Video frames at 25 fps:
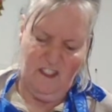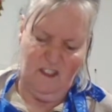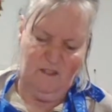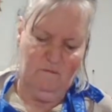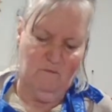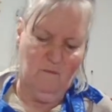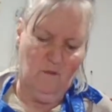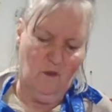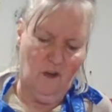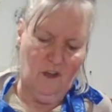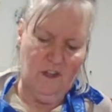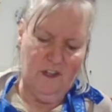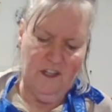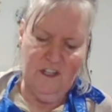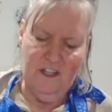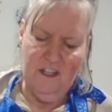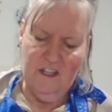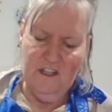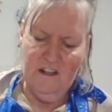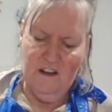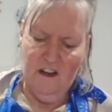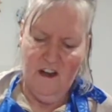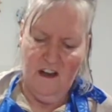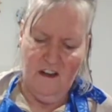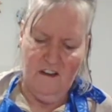More than
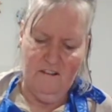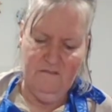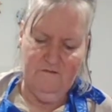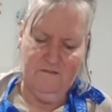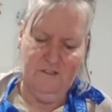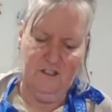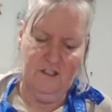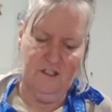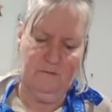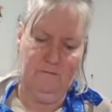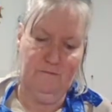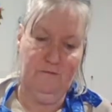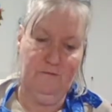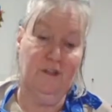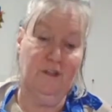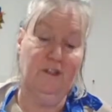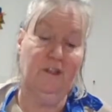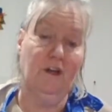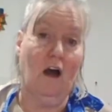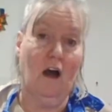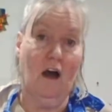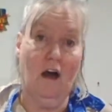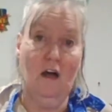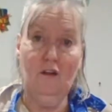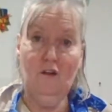enough to spread
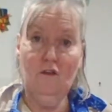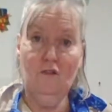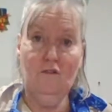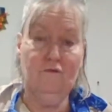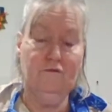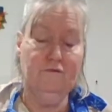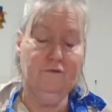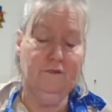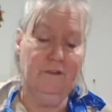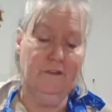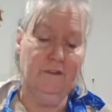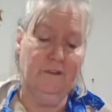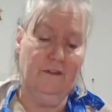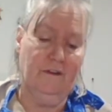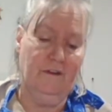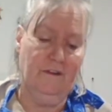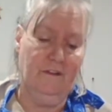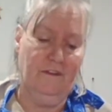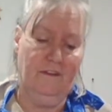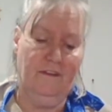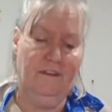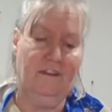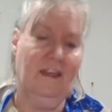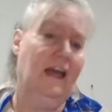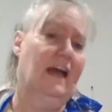all over
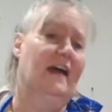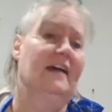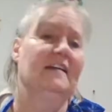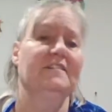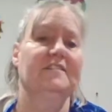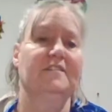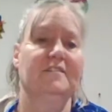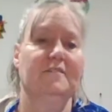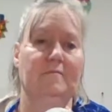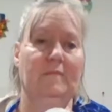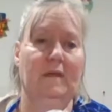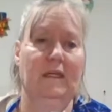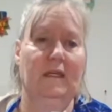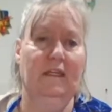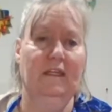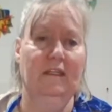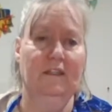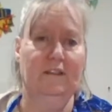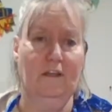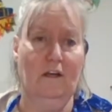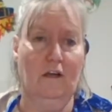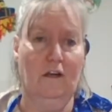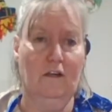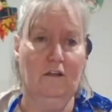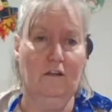that to make
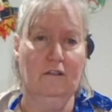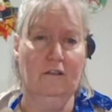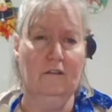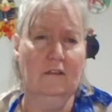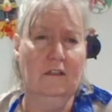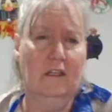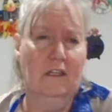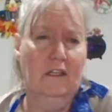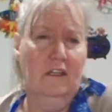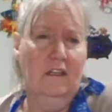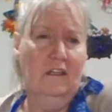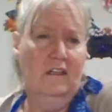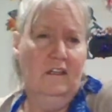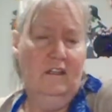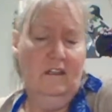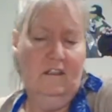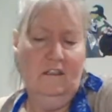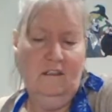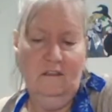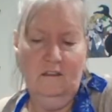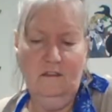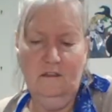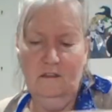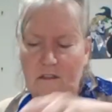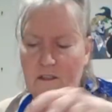it our
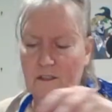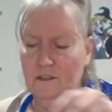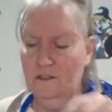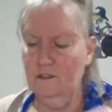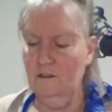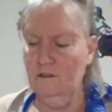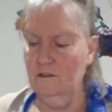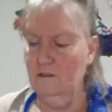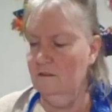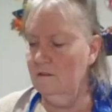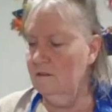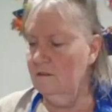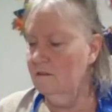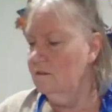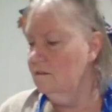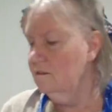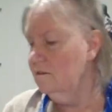little